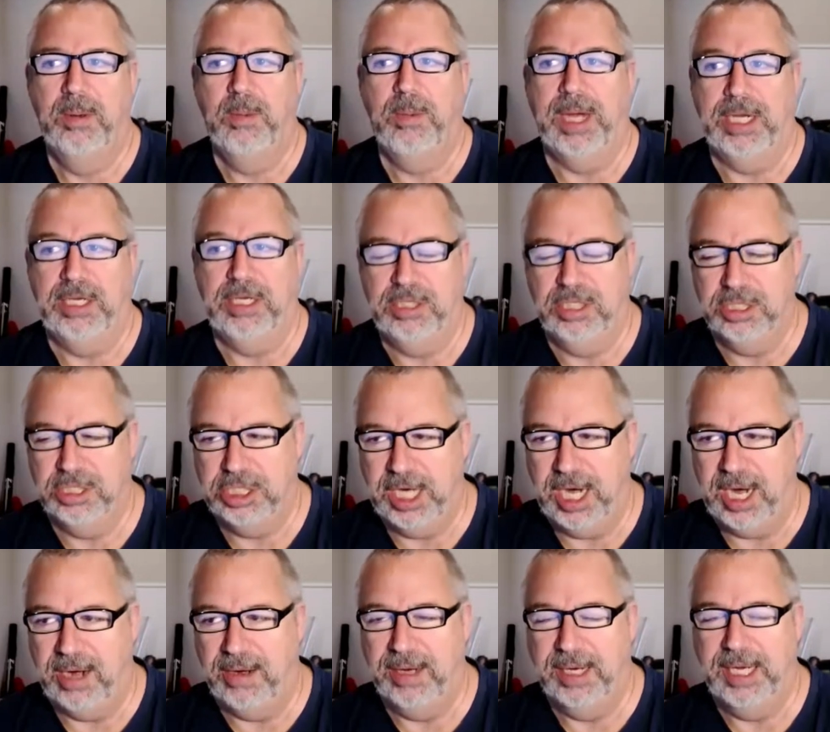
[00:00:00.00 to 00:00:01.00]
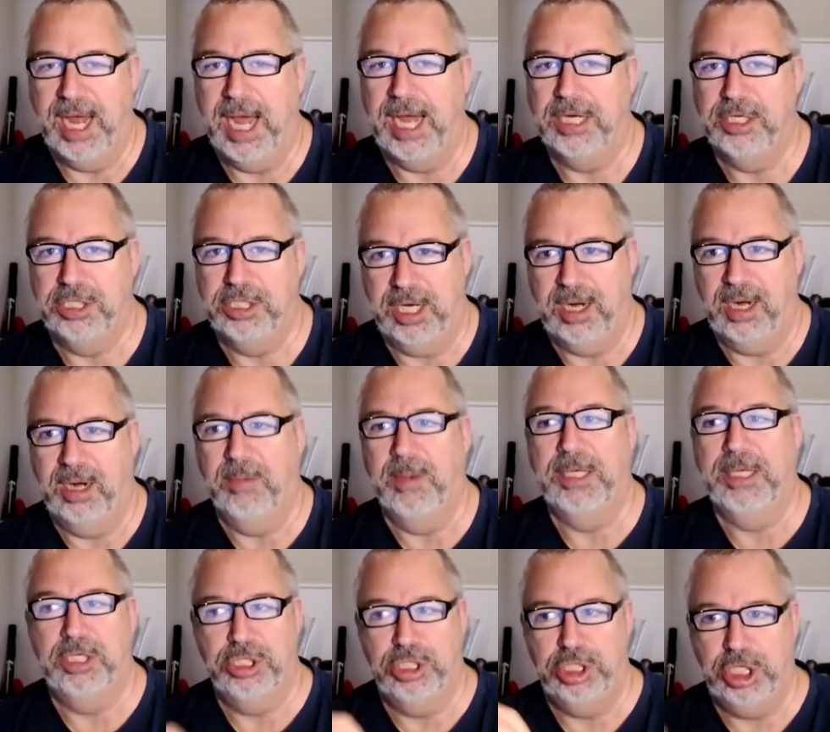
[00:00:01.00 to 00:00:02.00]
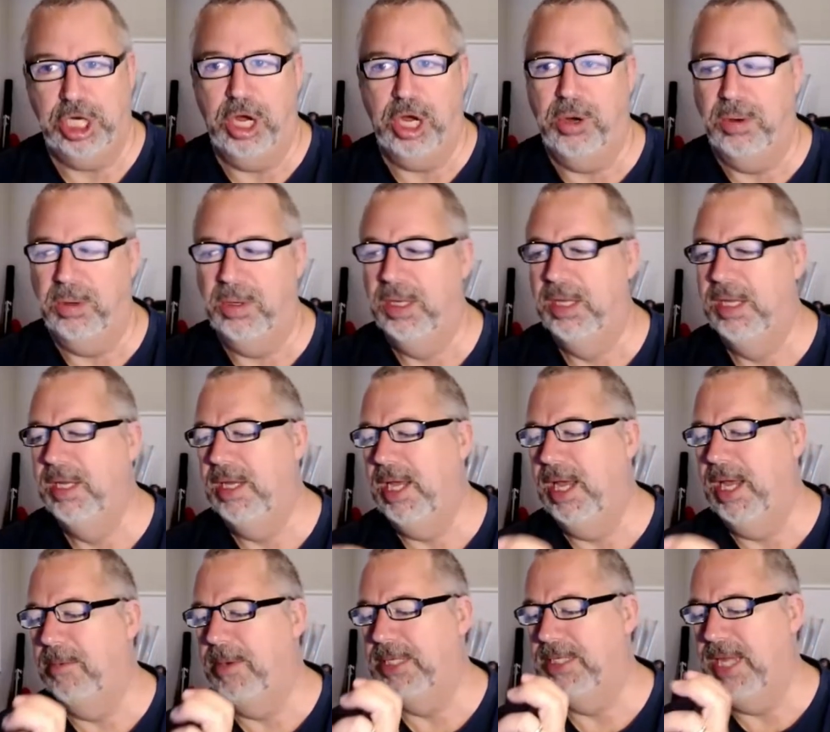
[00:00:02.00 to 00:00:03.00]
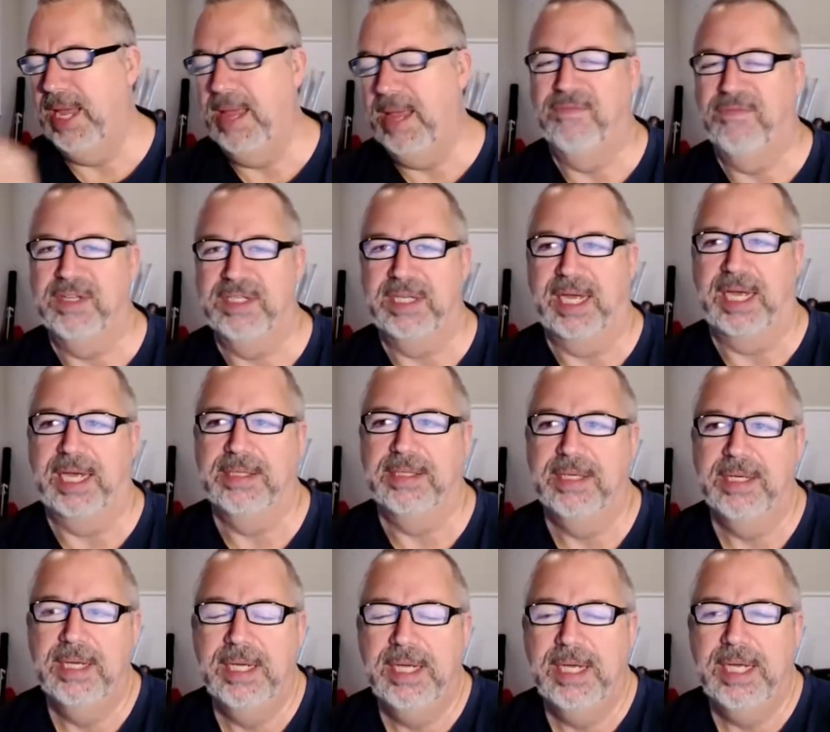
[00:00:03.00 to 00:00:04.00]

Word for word: what to share and not share and what to show and what to emphasize.